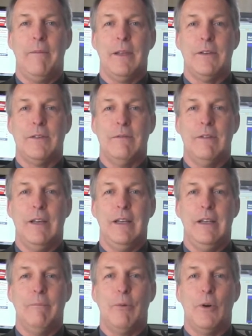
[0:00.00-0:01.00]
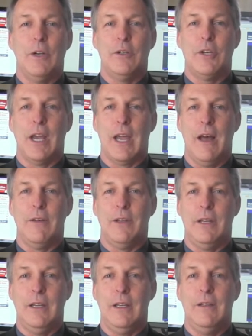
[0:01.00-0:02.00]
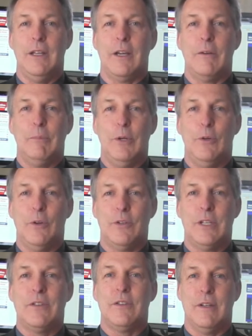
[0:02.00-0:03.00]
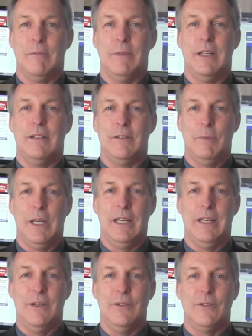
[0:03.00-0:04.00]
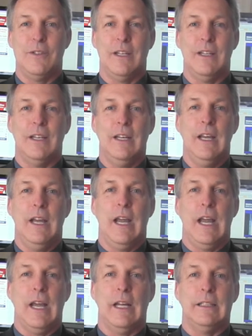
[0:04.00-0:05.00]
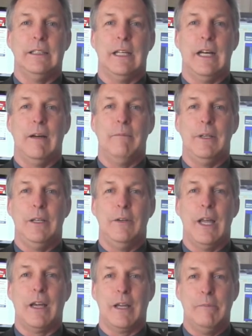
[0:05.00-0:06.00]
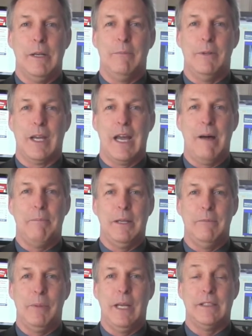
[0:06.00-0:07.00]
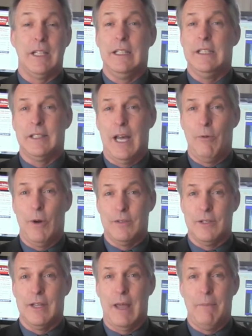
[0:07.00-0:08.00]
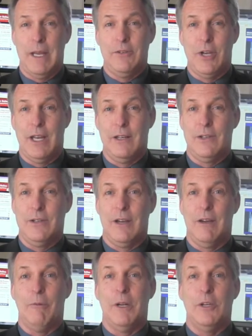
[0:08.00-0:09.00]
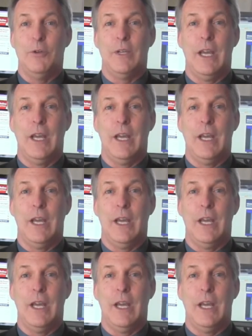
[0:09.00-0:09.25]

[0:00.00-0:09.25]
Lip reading: it's important to check out the computer system that's being used, and you're not going to be able to copy and paste. At least I wasn't. That may change when you